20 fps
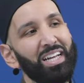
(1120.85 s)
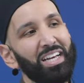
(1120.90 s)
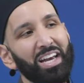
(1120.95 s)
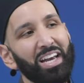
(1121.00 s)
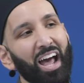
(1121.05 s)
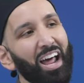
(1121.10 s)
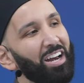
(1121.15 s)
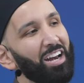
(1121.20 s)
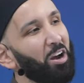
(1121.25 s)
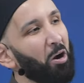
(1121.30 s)

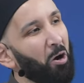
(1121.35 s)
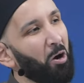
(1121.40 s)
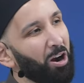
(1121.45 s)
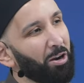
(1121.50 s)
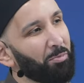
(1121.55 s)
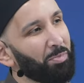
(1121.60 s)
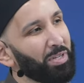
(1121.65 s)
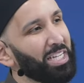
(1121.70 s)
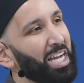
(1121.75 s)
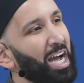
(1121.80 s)
not an
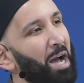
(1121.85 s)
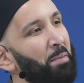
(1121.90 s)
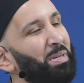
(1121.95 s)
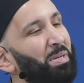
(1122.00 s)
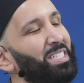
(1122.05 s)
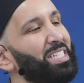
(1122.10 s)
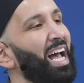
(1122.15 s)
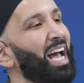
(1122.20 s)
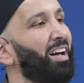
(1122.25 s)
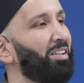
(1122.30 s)
army, a
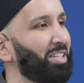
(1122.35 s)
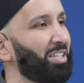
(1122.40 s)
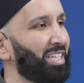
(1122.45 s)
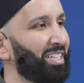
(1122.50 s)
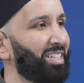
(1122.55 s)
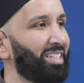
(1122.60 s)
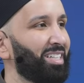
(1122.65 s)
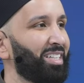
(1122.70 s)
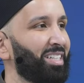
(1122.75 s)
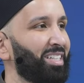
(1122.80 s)

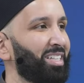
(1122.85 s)
battalion,